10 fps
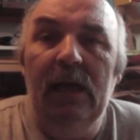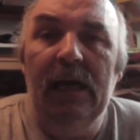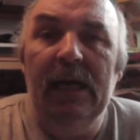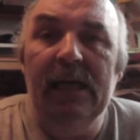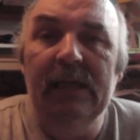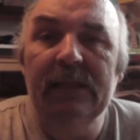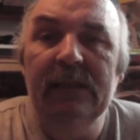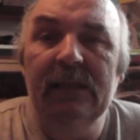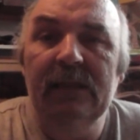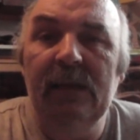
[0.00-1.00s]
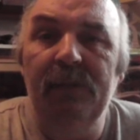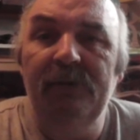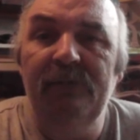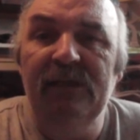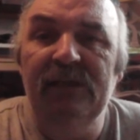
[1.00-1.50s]
and a
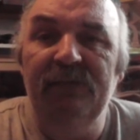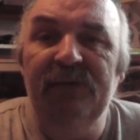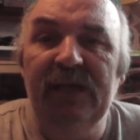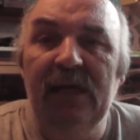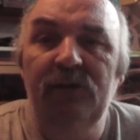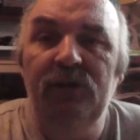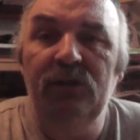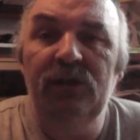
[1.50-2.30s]
couple of recent videos